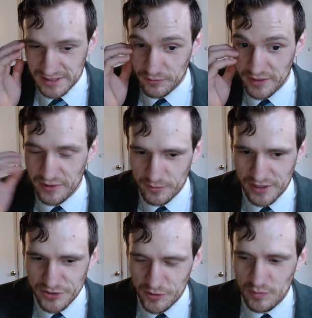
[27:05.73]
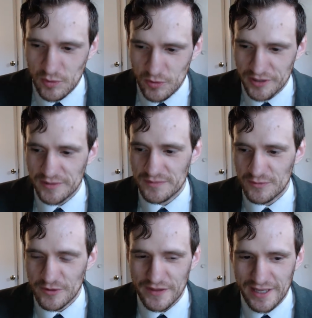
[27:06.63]
like the retro emporium,
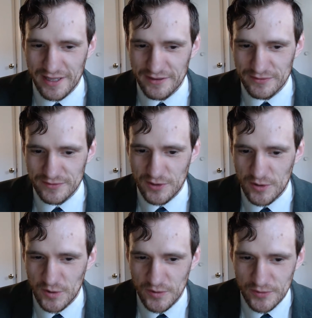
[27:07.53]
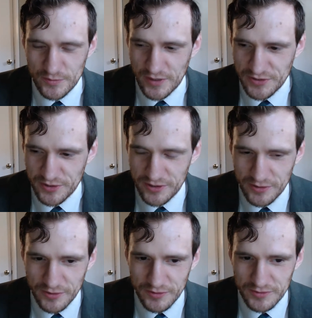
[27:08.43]
where they have all the
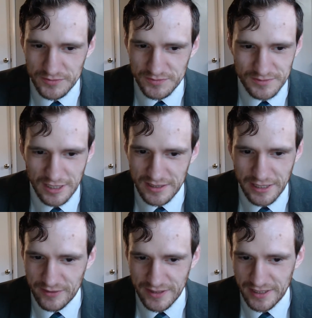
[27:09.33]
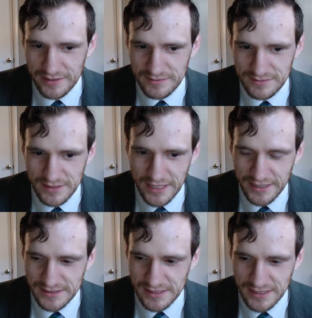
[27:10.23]
retro everything
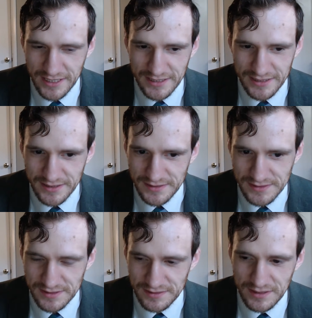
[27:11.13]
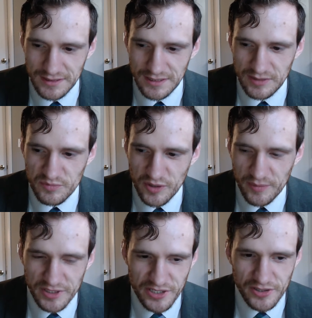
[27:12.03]
80s and 90s and pretty
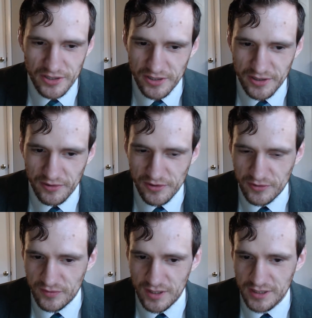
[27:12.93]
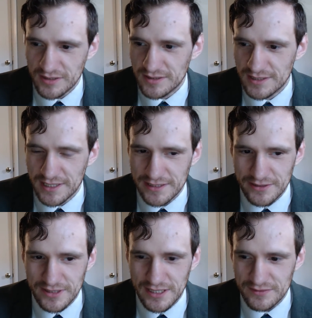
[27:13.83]
much a nerd Nirvana, and
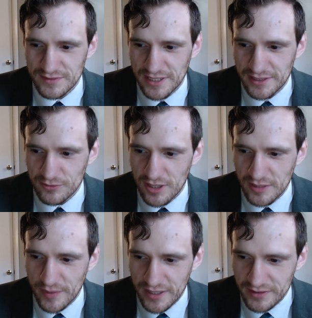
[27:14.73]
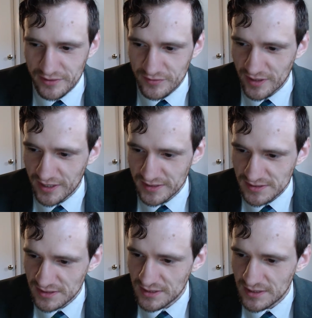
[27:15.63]
they'll have like Rock Band on Fridays.